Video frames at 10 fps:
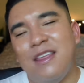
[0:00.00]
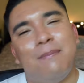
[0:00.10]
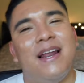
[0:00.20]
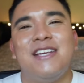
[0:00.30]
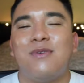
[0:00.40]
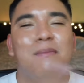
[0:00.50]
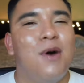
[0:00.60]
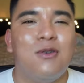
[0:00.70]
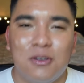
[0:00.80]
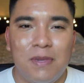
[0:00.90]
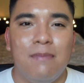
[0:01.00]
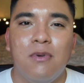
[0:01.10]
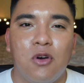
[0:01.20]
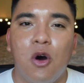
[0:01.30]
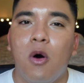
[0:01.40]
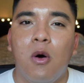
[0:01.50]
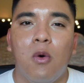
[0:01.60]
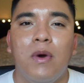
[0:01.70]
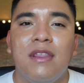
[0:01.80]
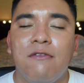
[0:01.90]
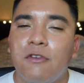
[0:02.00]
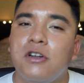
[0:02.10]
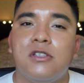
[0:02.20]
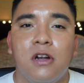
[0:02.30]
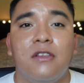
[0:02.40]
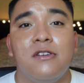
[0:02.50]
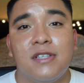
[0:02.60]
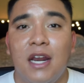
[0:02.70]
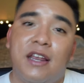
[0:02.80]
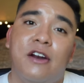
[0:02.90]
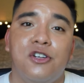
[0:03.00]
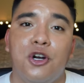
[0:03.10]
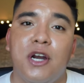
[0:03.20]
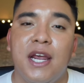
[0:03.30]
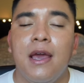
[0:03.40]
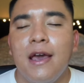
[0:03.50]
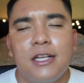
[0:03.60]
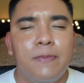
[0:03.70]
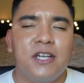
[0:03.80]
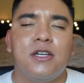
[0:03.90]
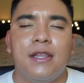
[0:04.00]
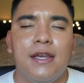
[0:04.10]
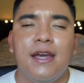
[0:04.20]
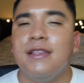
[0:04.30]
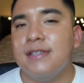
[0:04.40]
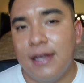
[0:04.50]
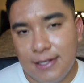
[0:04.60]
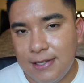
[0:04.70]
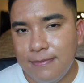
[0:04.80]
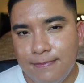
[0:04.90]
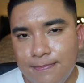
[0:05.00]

the place where most people go when they first start their skincare journey, especially in the States.